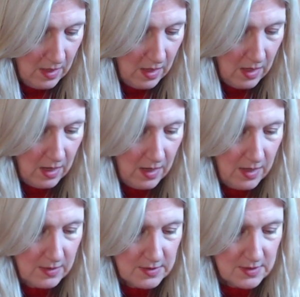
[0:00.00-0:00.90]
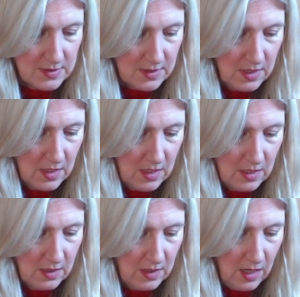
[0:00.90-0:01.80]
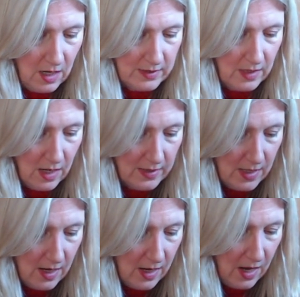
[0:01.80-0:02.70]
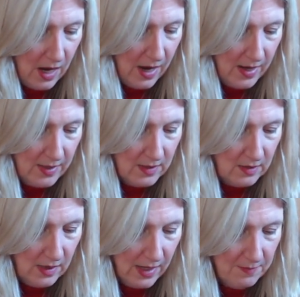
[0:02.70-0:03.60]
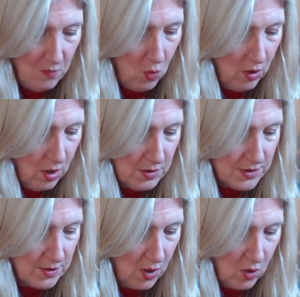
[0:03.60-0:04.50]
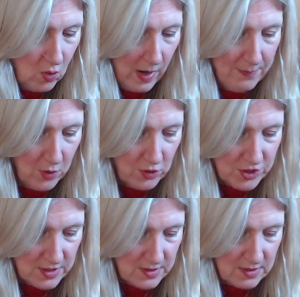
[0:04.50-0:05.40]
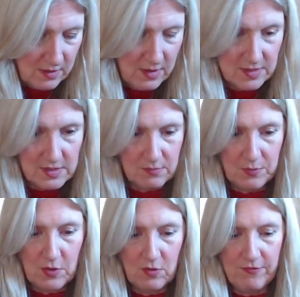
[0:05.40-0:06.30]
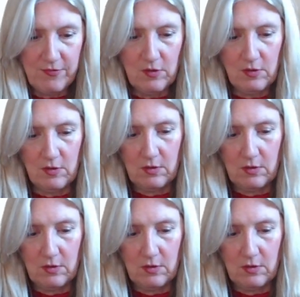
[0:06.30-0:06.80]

And uh, uh, yeah, I I'm more so I purchased this beautiful